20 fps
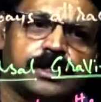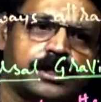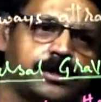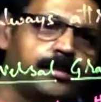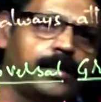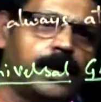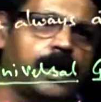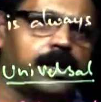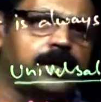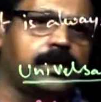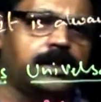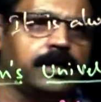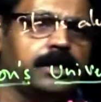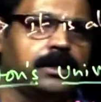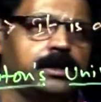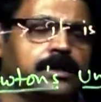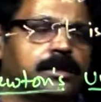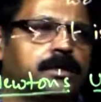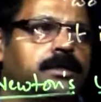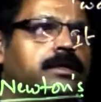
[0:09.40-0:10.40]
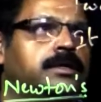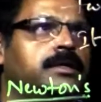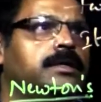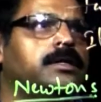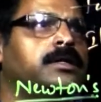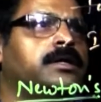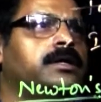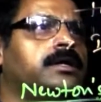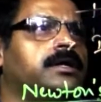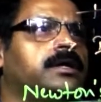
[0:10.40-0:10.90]
nothing but
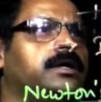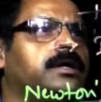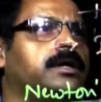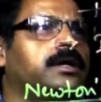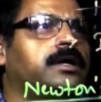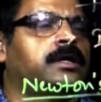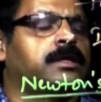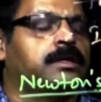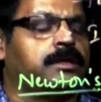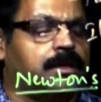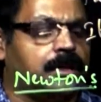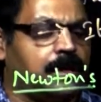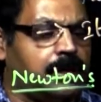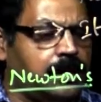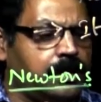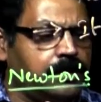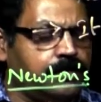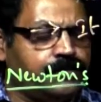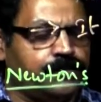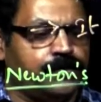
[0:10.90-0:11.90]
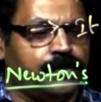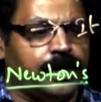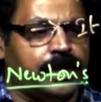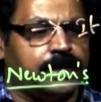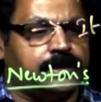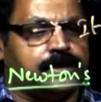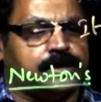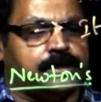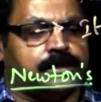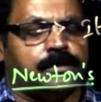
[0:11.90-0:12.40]
the
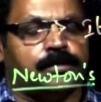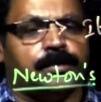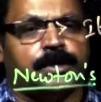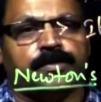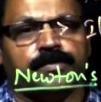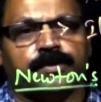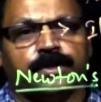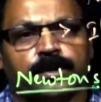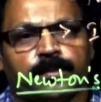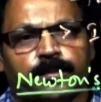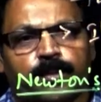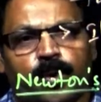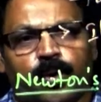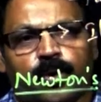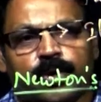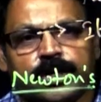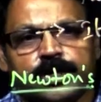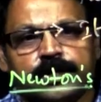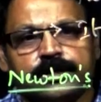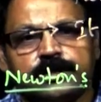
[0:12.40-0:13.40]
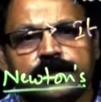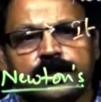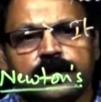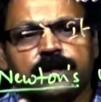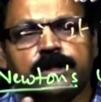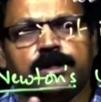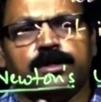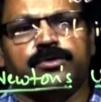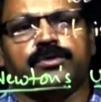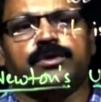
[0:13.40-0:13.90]
influence between the bodies
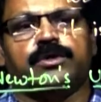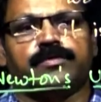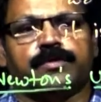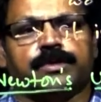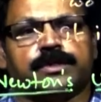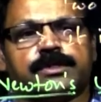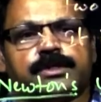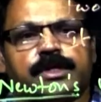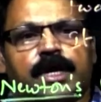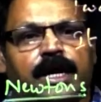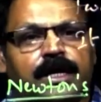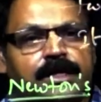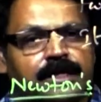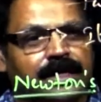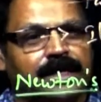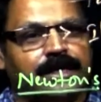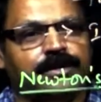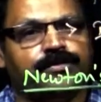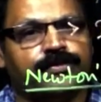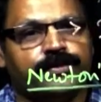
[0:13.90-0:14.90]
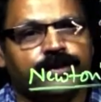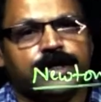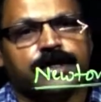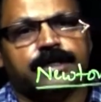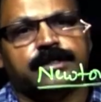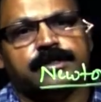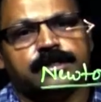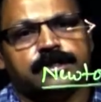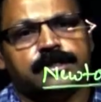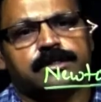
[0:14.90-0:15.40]
in the universe, and the
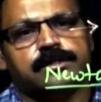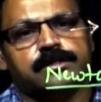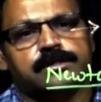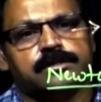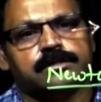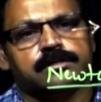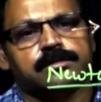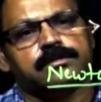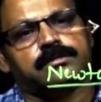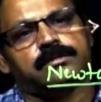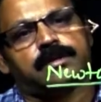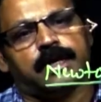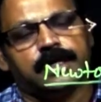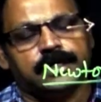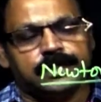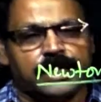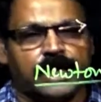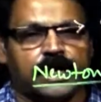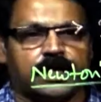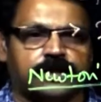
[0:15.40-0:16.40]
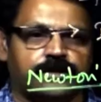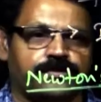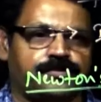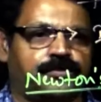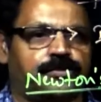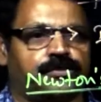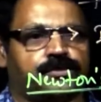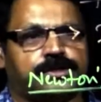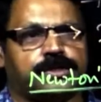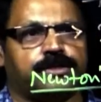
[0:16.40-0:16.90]
influence is
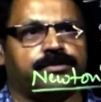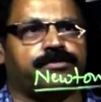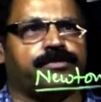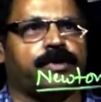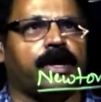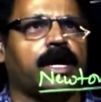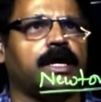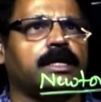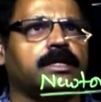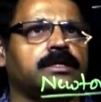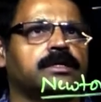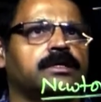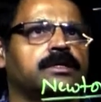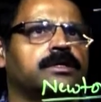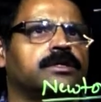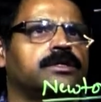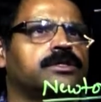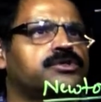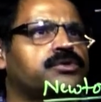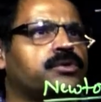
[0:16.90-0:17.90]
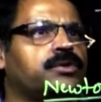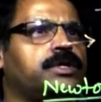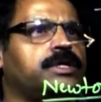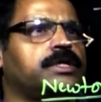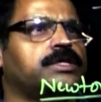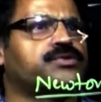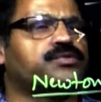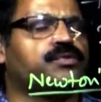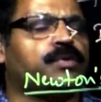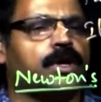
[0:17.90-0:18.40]
attractive force in fact. So
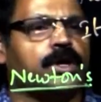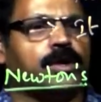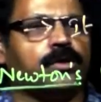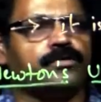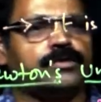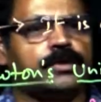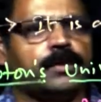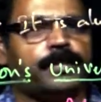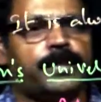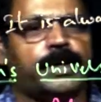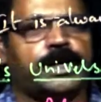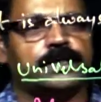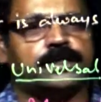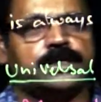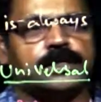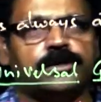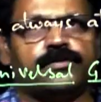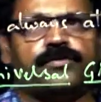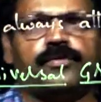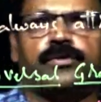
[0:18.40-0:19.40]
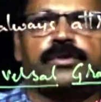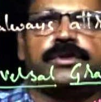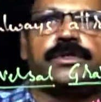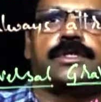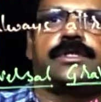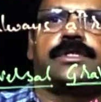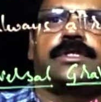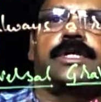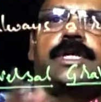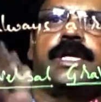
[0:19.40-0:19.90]
it is one of the basic
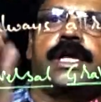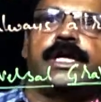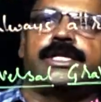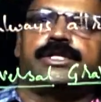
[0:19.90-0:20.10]
forces in